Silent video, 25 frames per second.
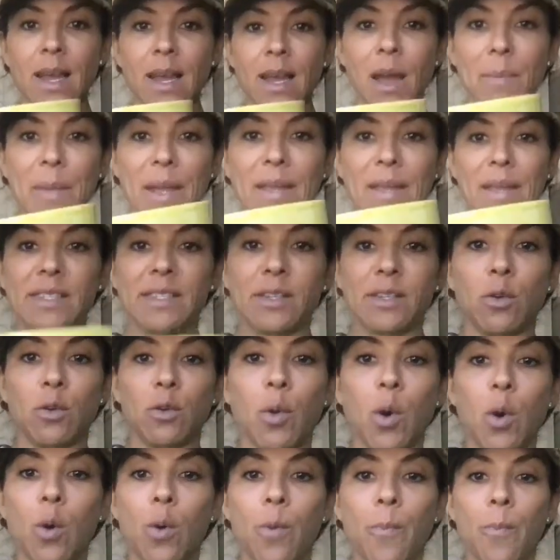I made this little
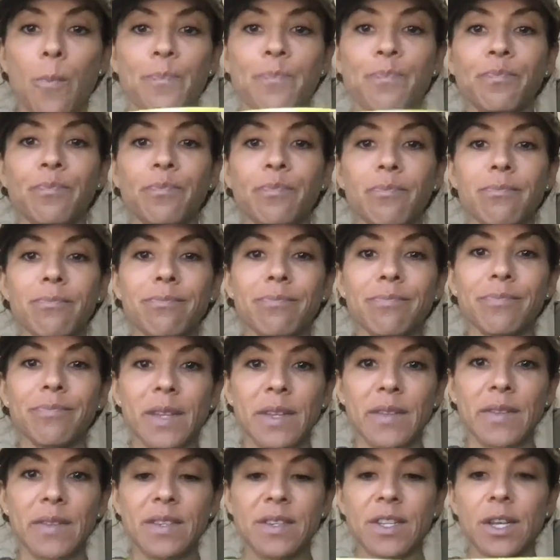bowl.
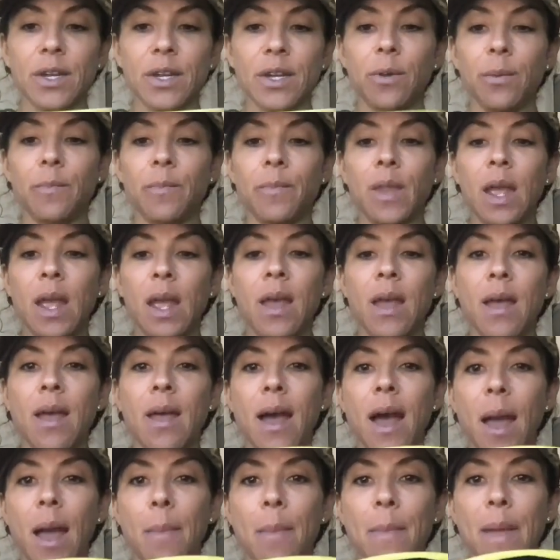Isn't this cute?
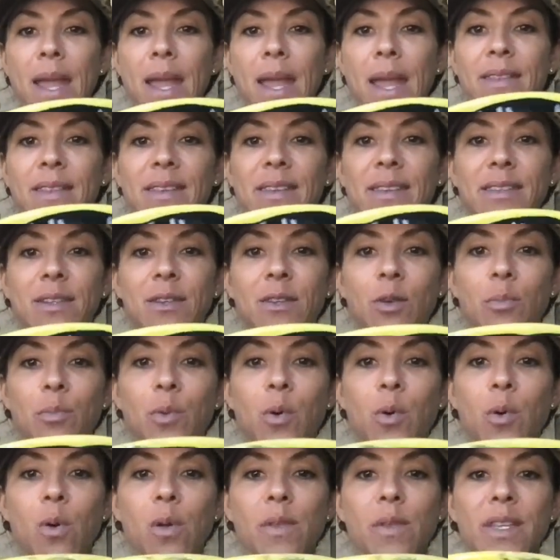I made this little
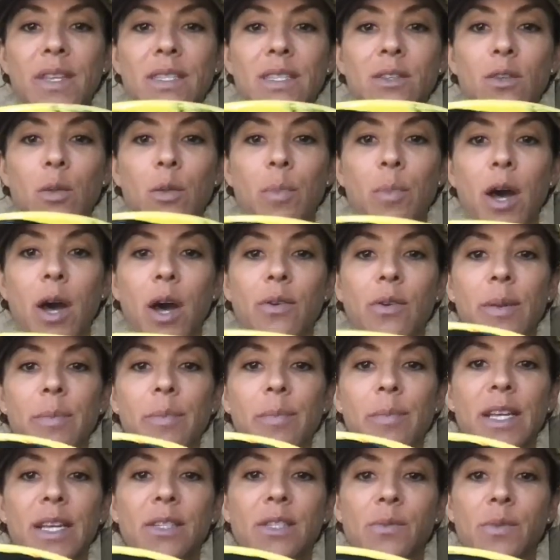bowl at this little pottery
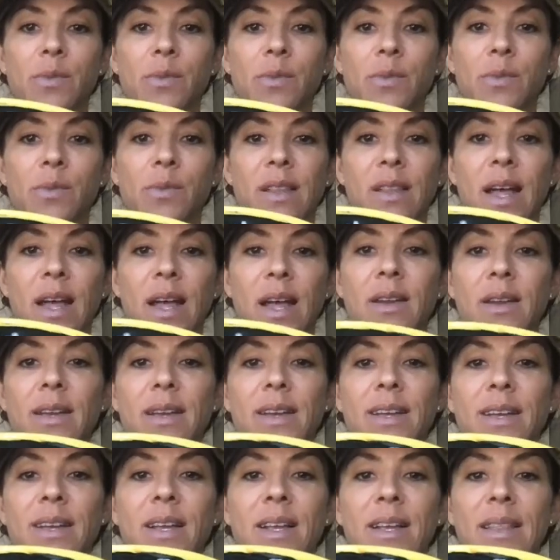place with Nicolette.
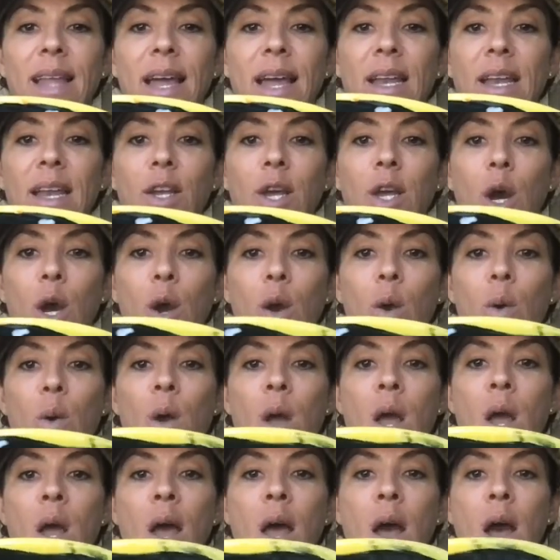Let
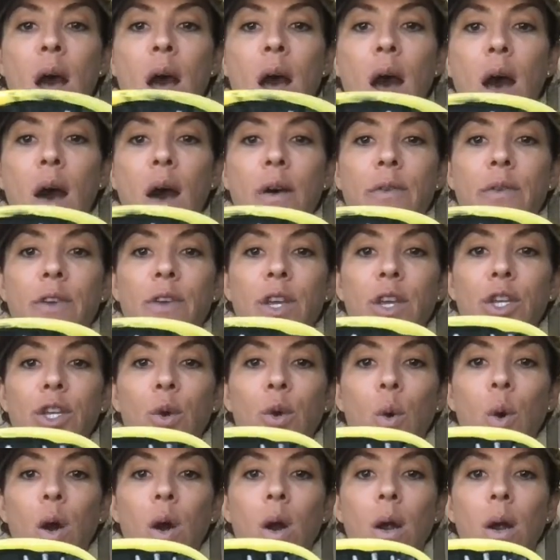go of
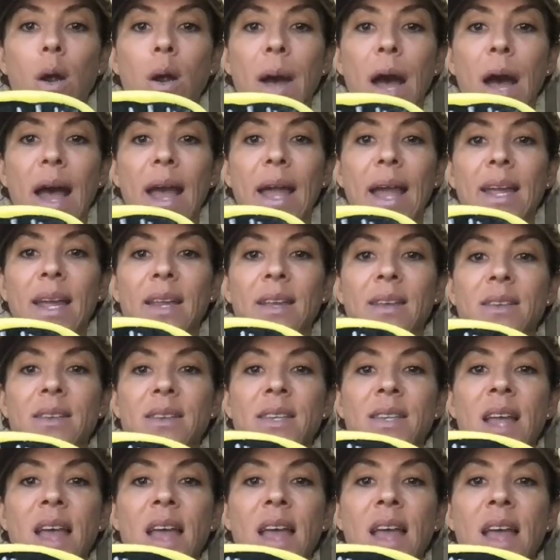your
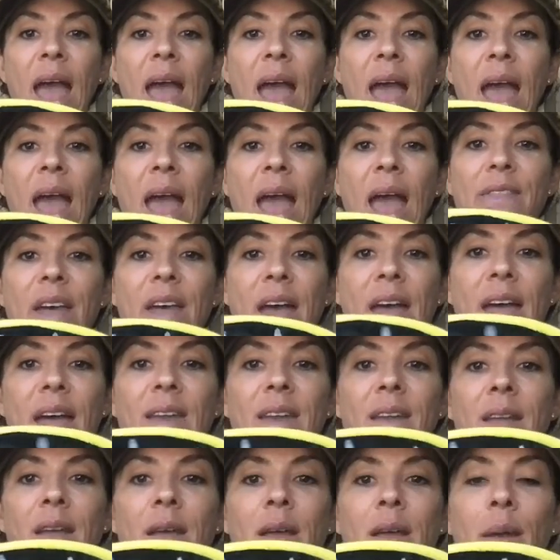mind and
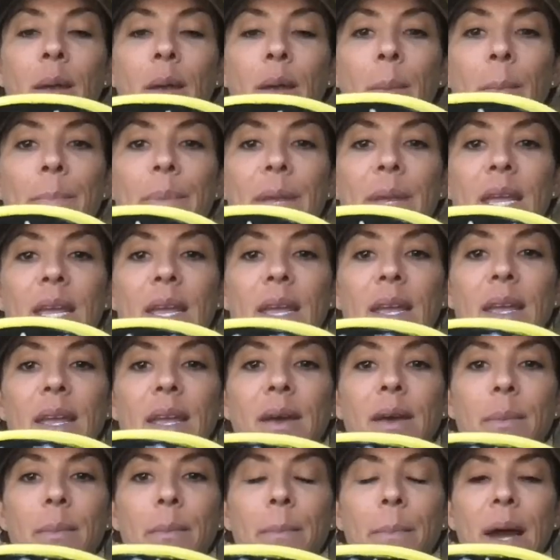then be
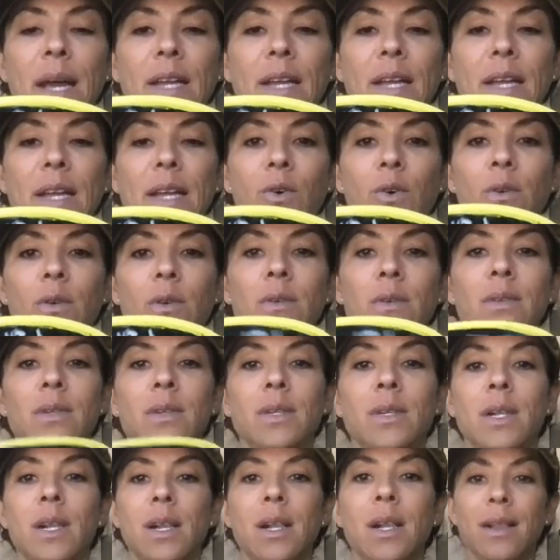mindful.
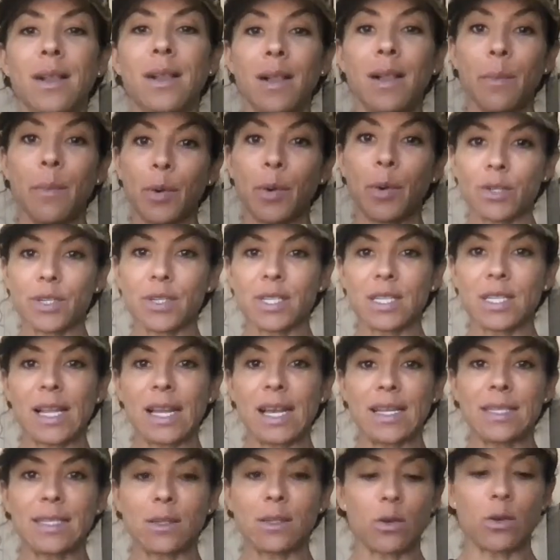
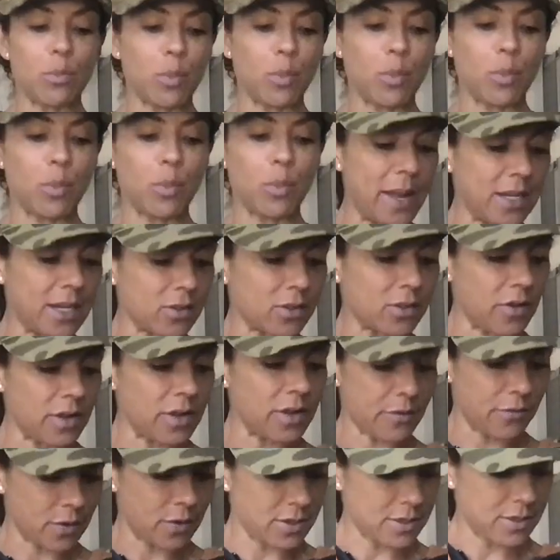Personalized little bowl makes all the
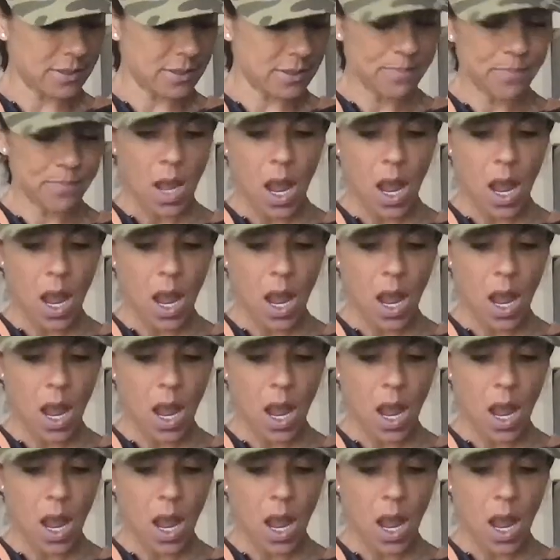difference.